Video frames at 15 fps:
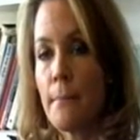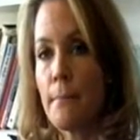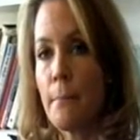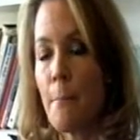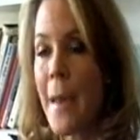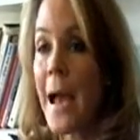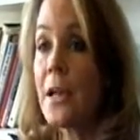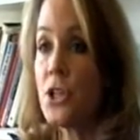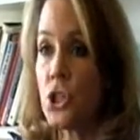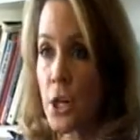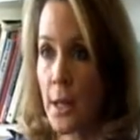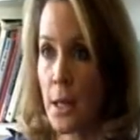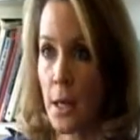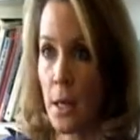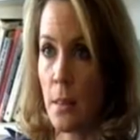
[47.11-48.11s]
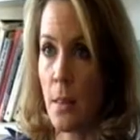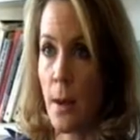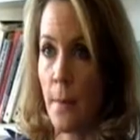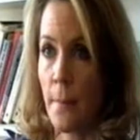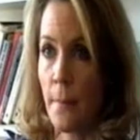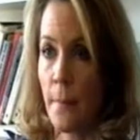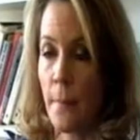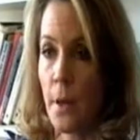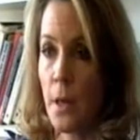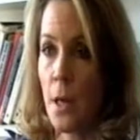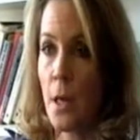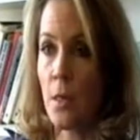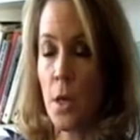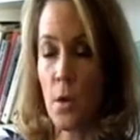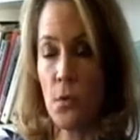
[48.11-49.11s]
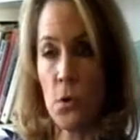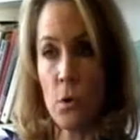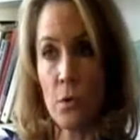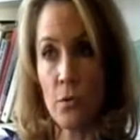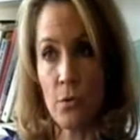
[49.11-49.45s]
magic in them. That if you can